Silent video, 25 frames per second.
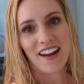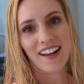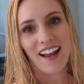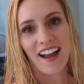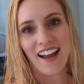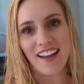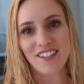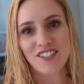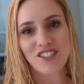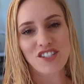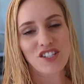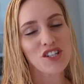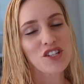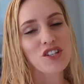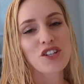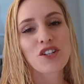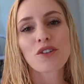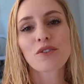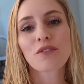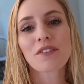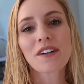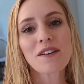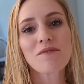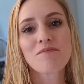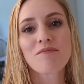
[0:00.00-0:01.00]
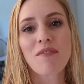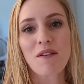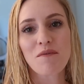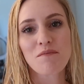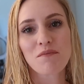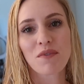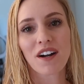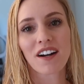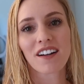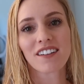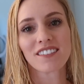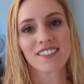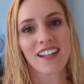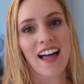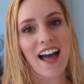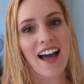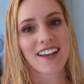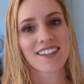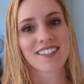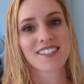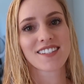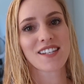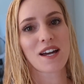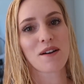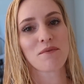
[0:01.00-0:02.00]
right guys, do you remember
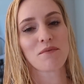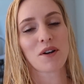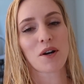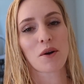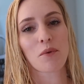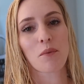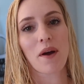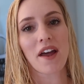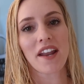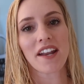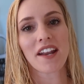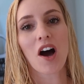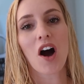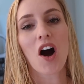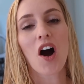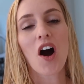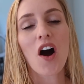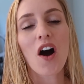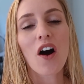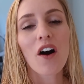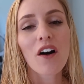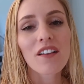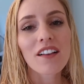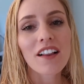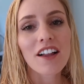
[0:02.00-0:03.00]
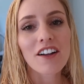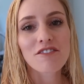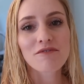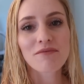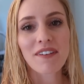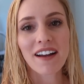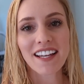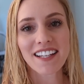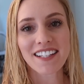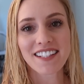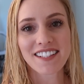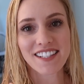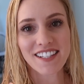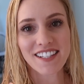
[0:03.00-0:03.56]
last summer when all of my